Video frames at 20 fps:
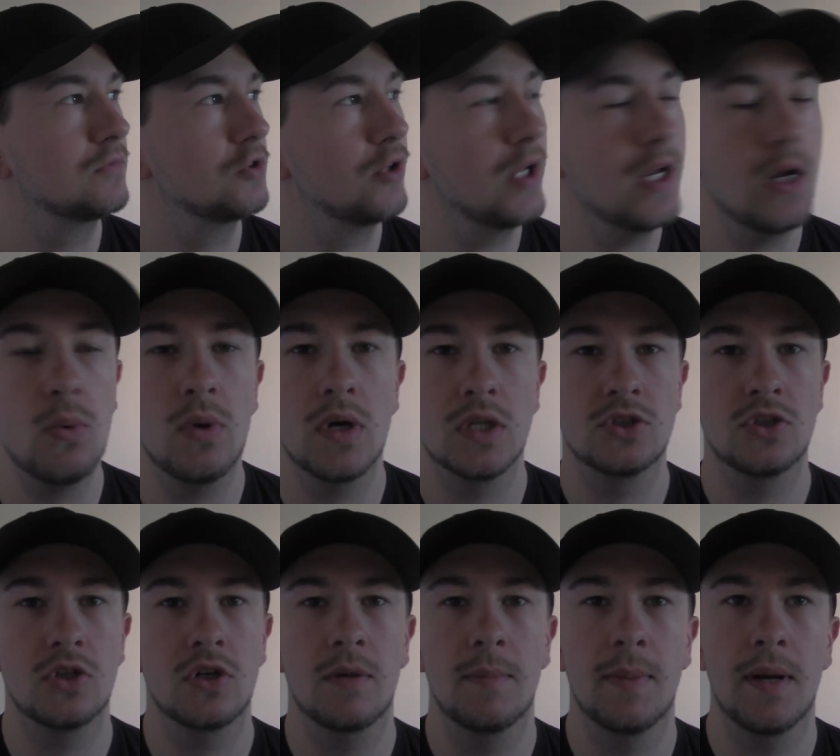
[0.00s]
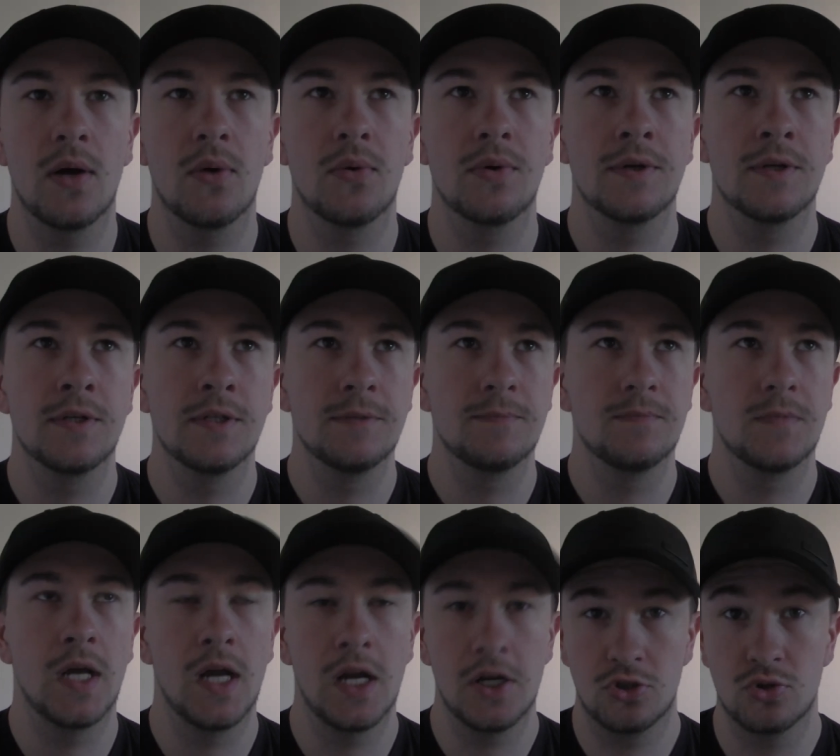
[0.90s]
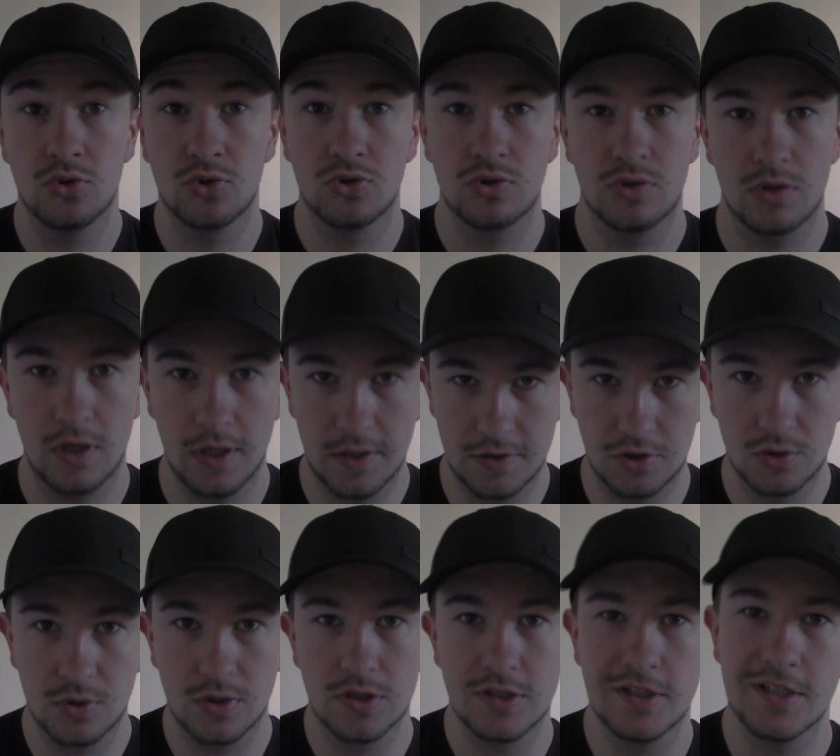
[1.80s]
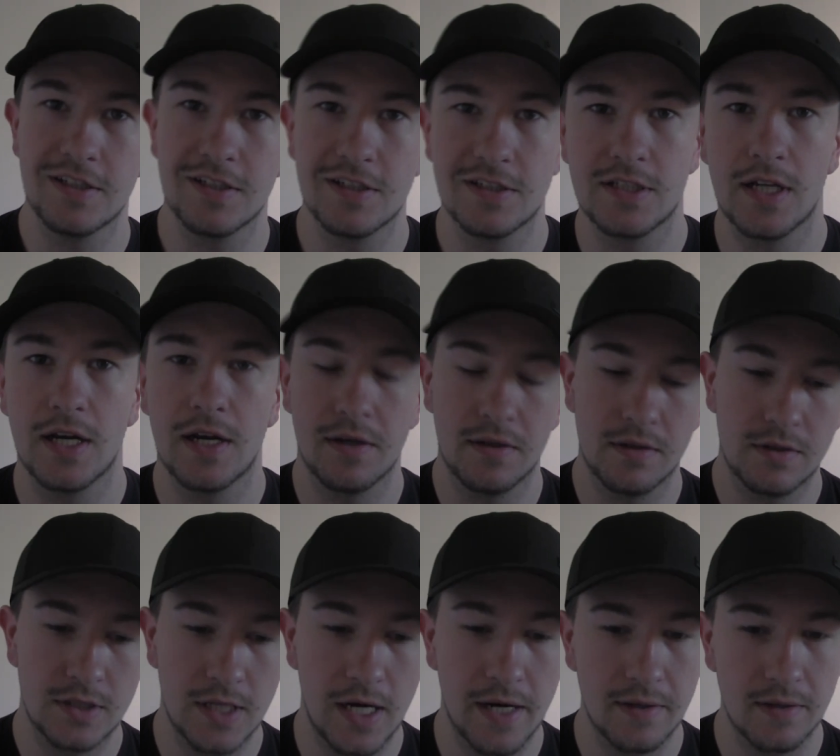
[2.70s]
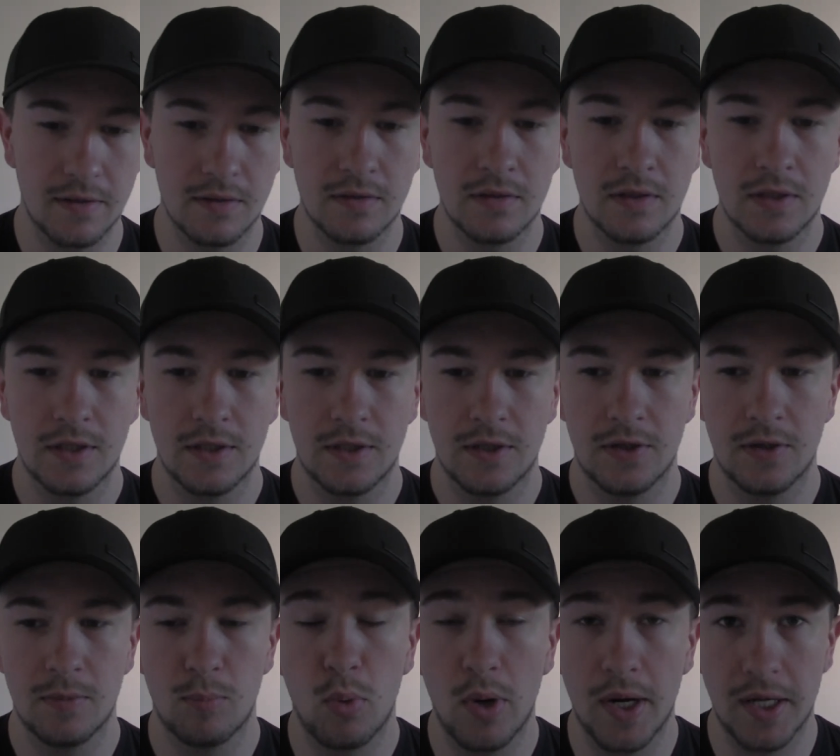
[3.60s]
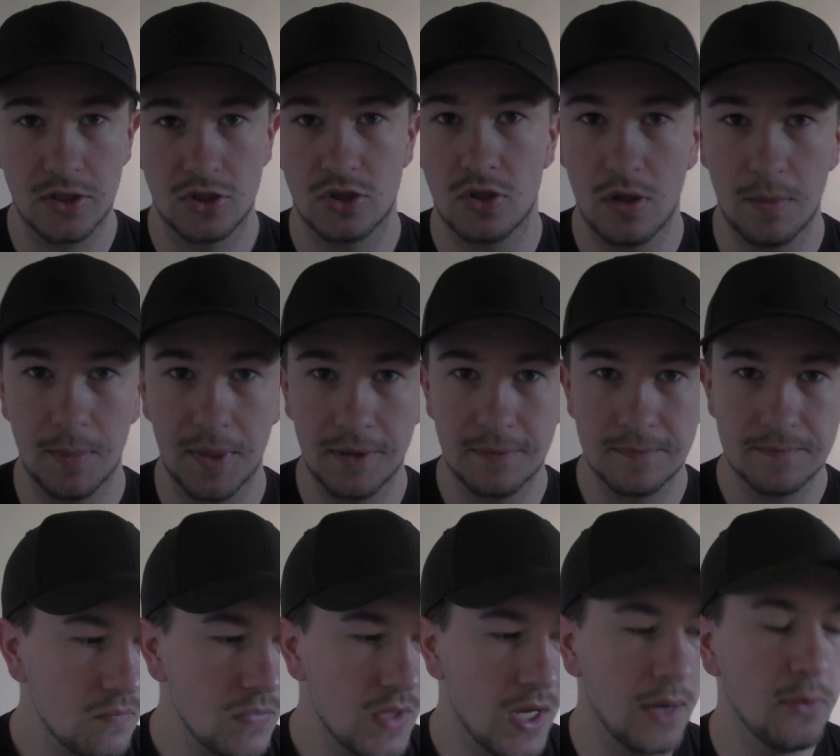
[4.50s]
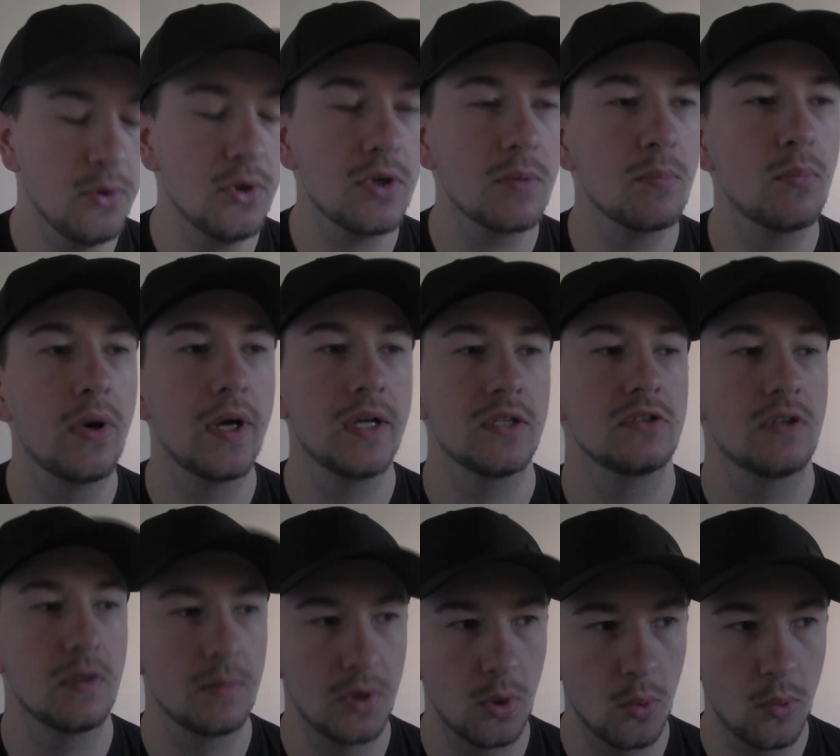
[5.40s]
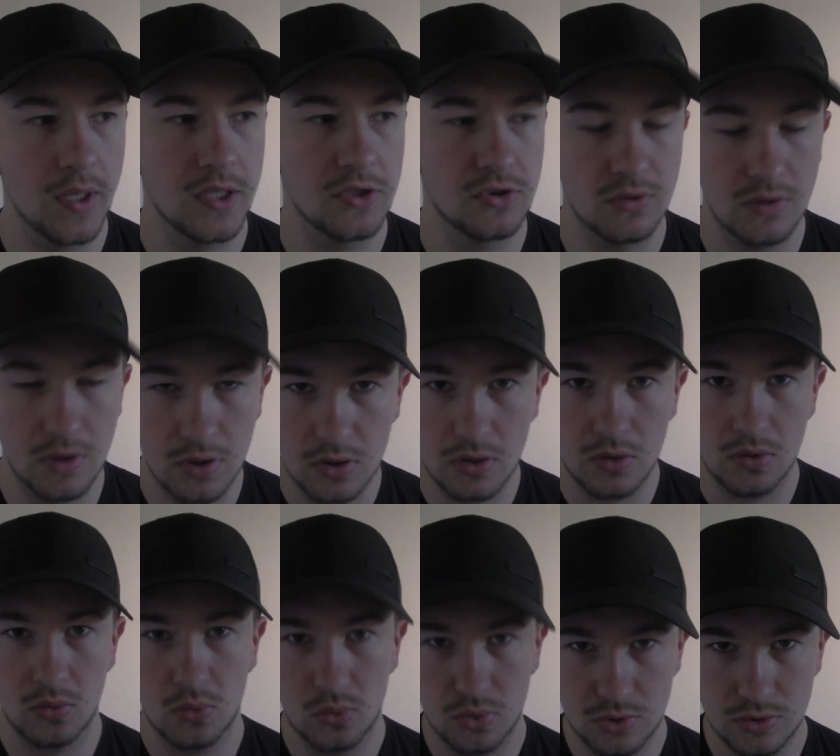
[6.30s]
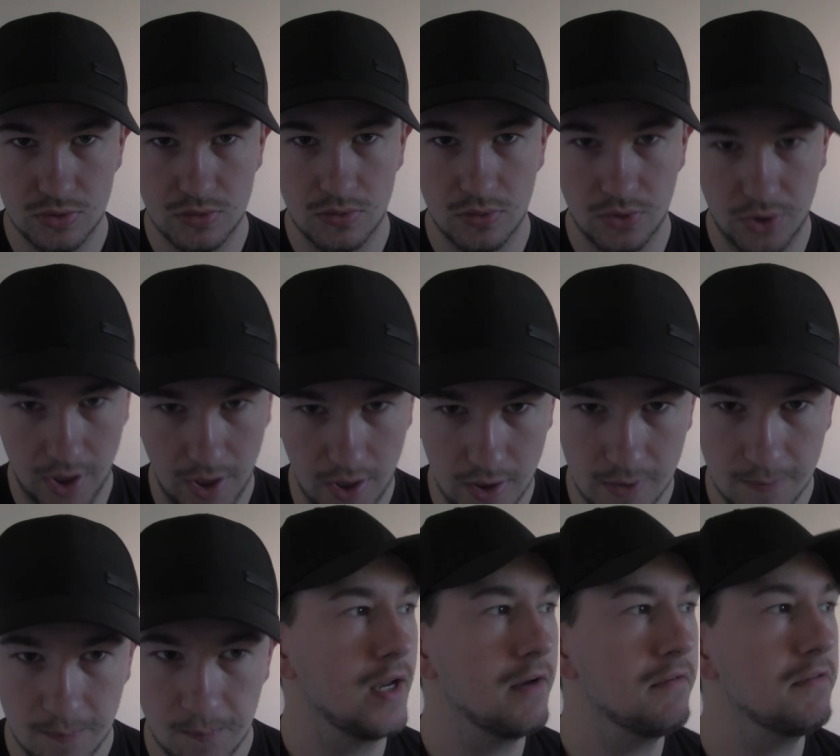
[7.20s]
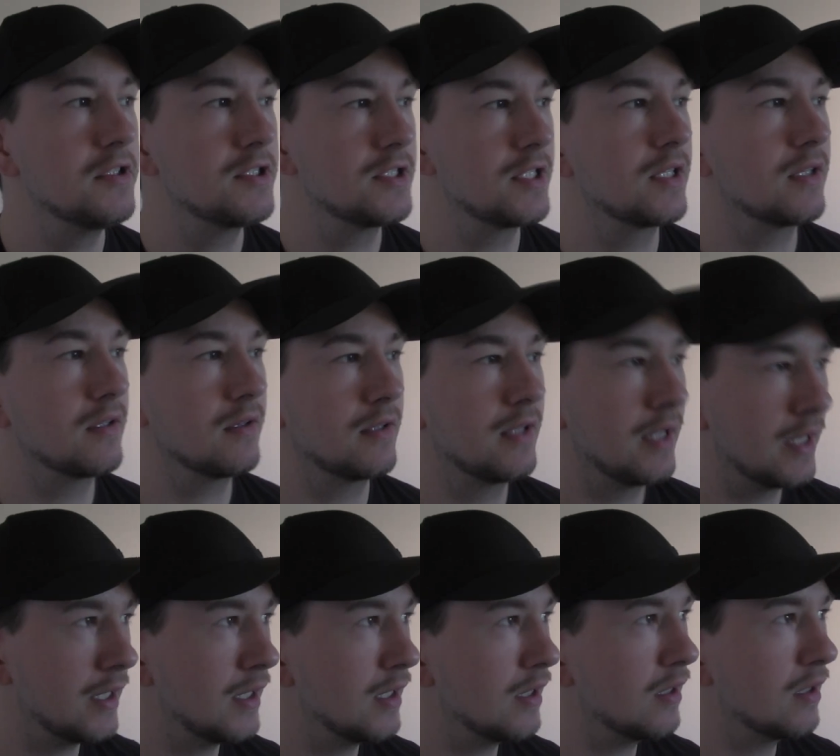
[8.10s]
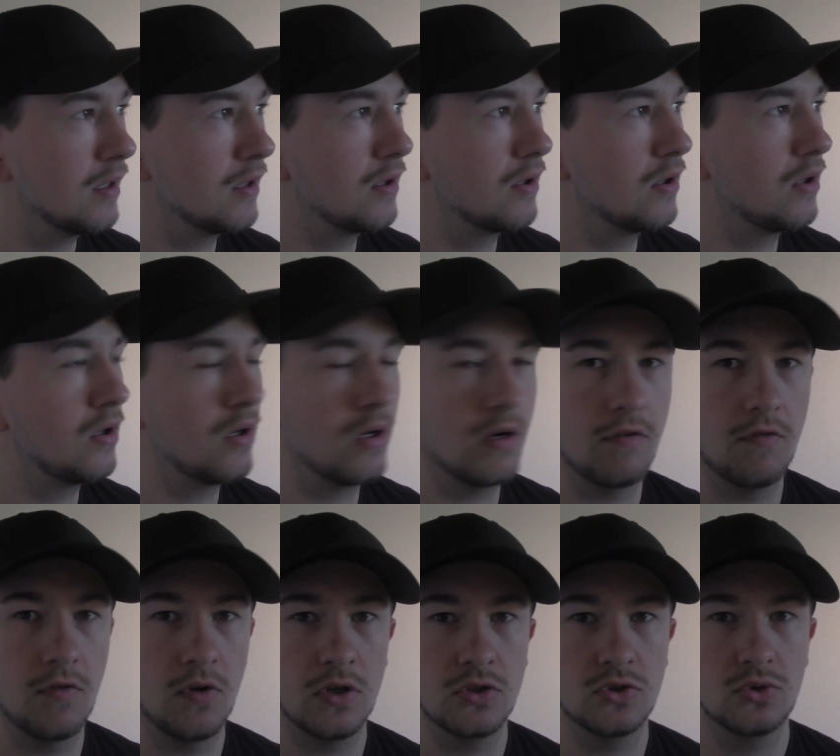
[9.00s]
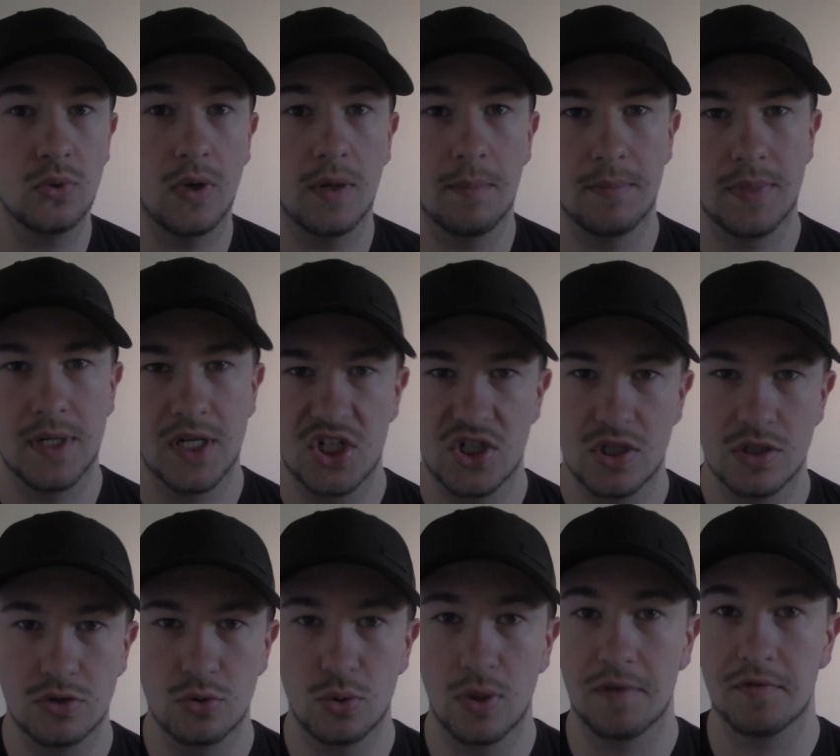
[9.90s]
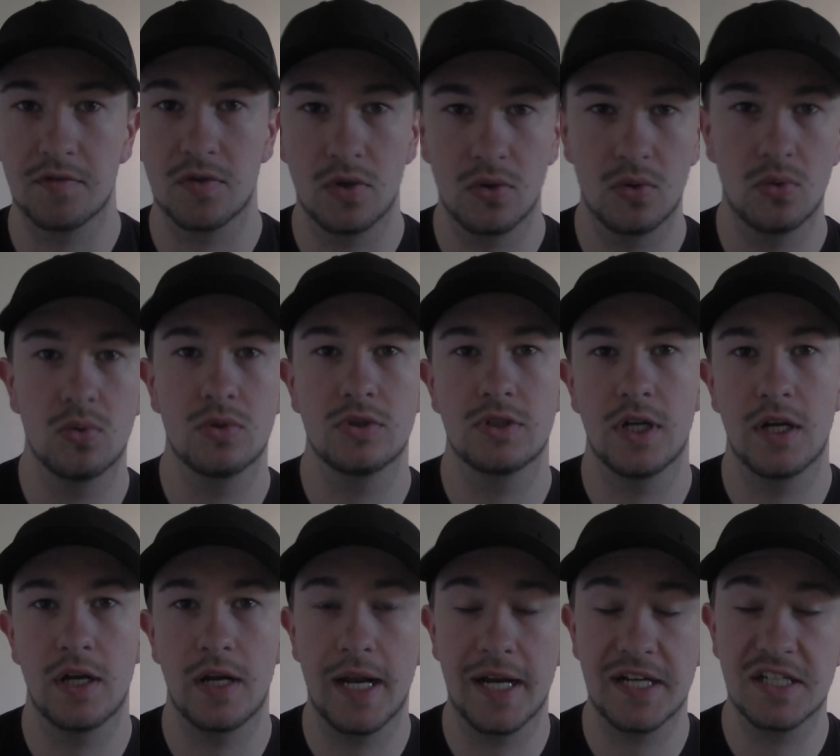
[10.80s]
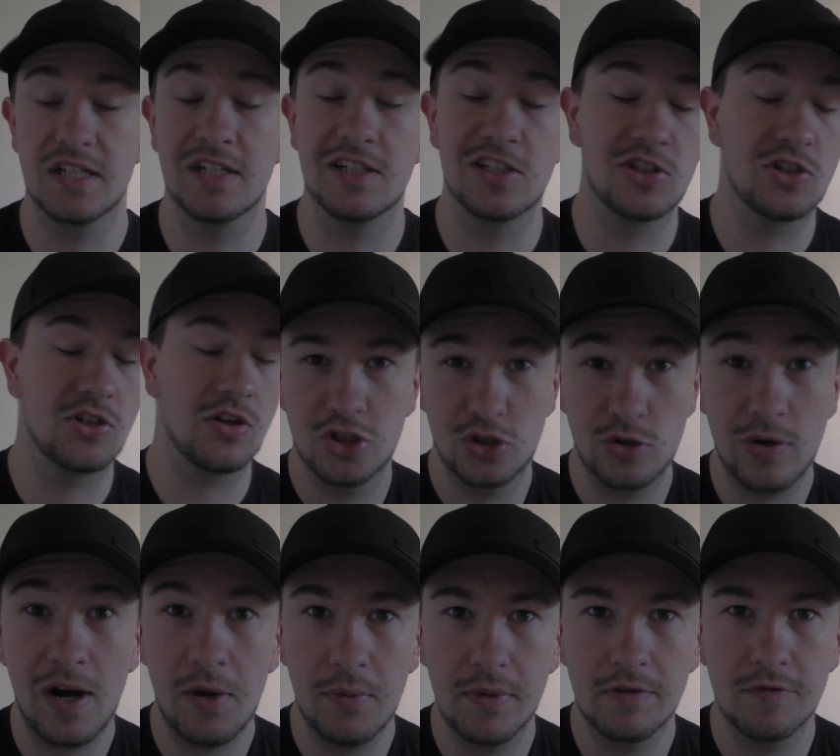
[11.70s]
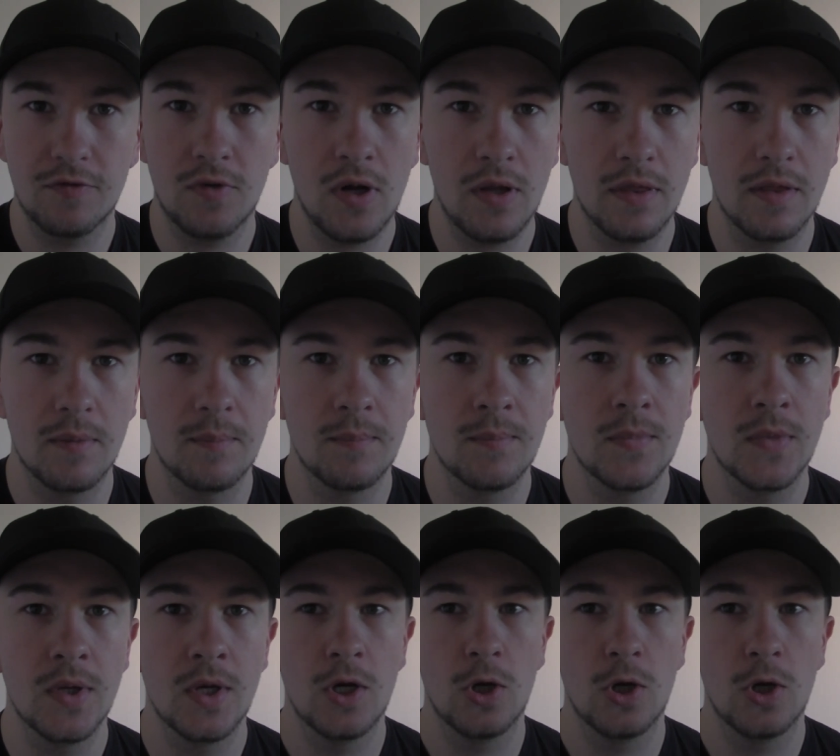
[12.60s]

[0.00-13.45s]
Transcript: today I want to talk about as you, as you can see in the title, uh, brainstorming. How you can brainstorm your way to your goals, okay? Every single day, all of us who are ambitious, who have goals and actually striving for them,